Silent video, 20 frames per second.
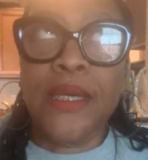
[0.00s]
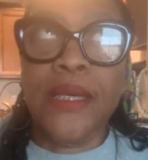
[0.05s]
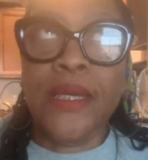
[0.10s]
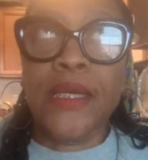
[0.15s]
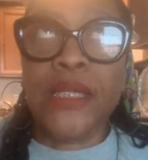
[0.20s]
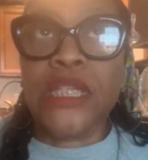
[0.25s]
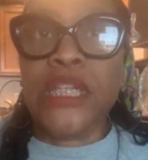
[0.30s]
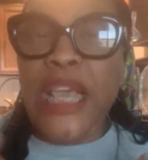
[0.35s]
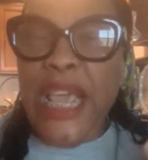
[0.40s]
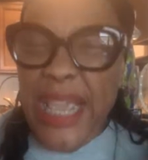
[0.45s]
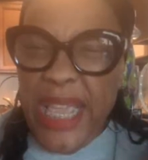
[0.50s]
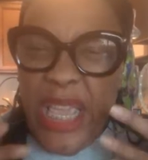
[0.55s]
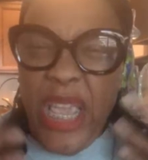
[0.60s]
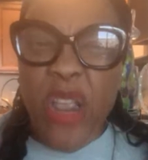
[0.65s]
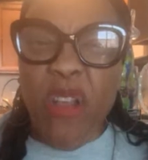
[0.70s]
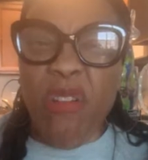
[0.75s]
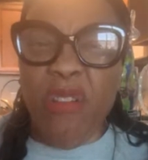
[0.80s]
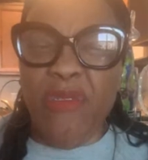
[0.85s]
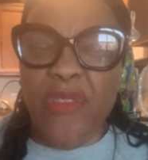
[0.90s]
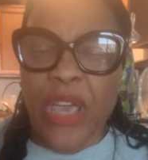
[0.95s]
take care
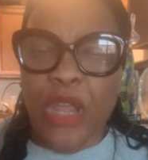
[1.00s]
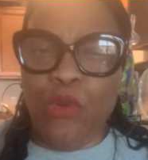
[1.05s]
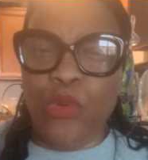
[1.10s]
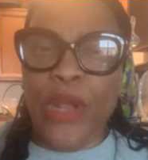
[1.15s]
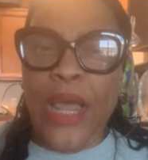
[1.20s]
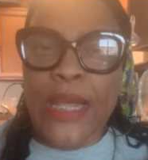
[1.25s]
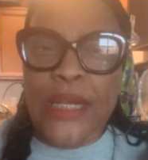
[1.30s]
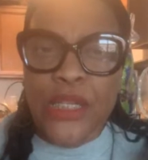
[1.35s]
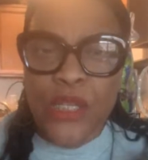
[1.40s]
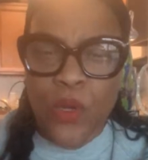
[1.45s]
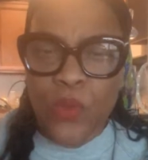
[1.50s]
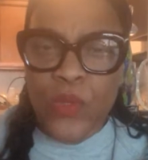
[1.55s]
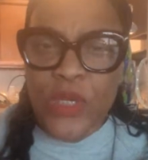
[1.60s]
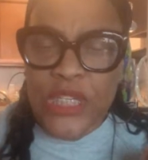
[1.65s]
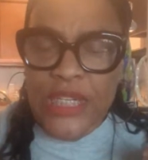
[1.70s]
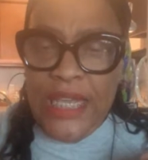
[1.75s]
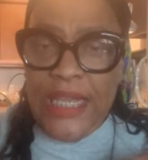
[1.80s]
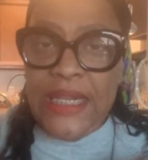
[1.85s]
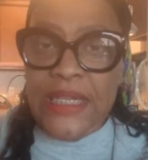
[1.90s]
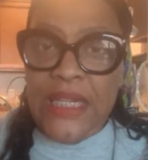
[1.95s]
of that, when I don't
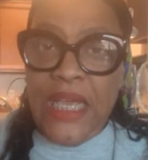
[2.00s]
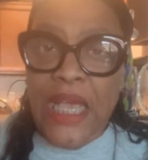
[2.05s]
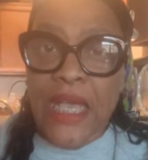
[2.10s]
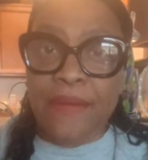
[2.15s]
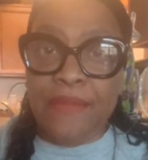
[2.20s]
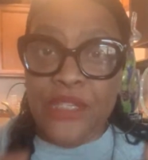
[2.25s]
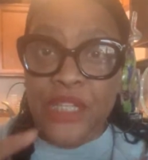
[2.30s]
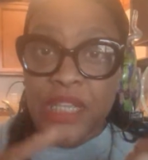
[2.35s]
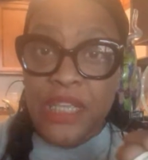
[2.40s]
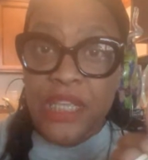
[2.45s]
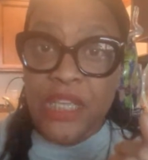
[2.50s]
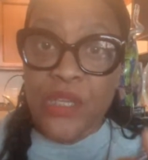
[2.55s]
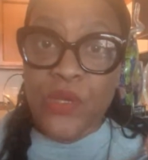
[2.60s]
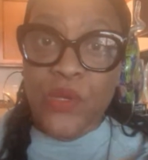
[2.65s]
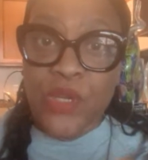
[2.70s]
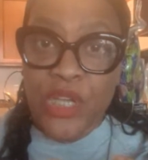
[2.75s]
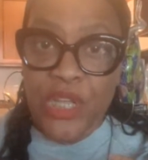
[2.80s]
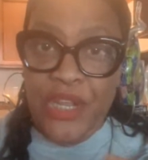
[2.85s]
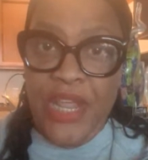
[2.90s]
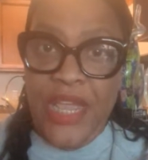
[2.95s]
take time to heal,
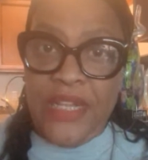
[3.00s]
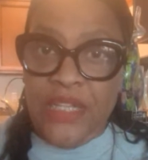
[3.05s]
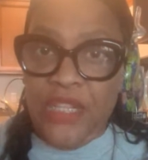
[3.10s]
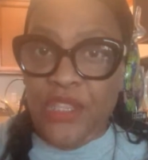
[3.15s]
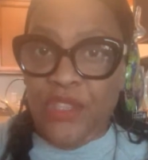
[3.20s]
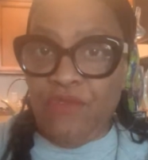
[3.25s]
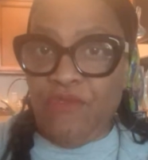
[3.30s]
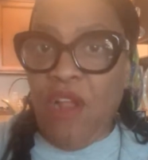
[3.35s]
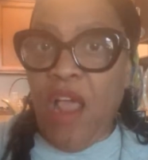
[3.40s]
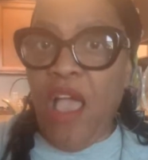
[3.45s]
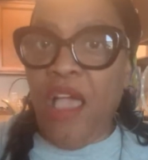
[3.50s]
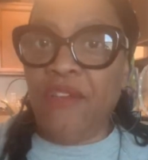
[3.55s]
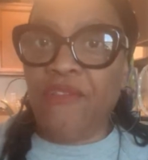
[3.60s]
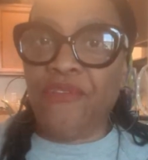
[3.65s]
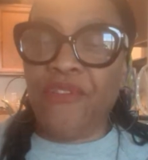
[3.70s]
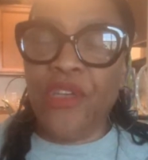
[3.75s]
connect, and thrive?